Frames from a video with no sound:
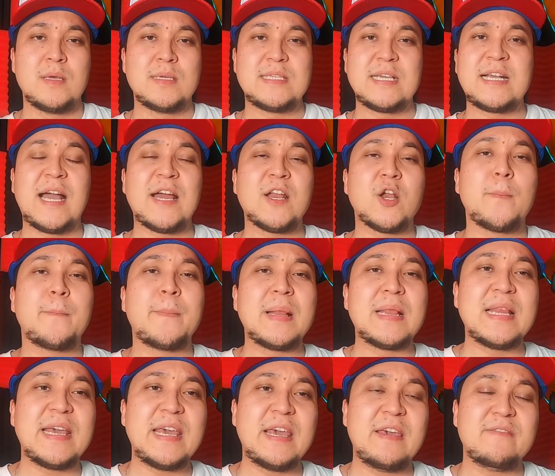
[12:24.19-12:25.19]
They kind of
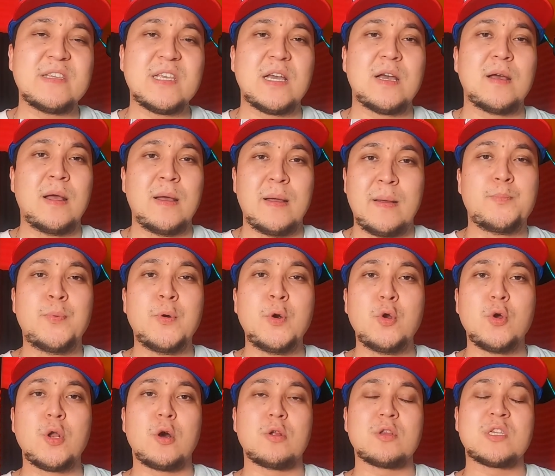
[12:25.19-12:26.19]
believe the
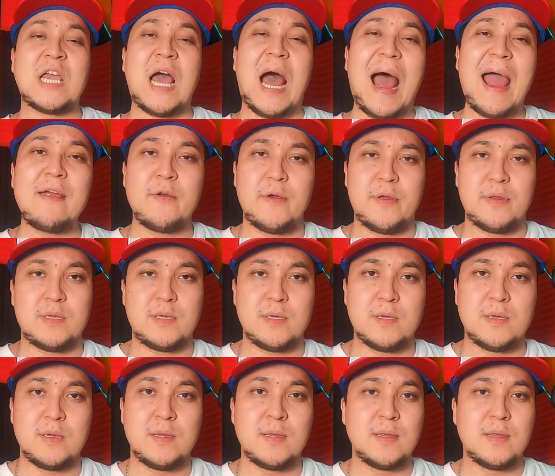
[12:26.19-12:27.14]
brutal tyrant,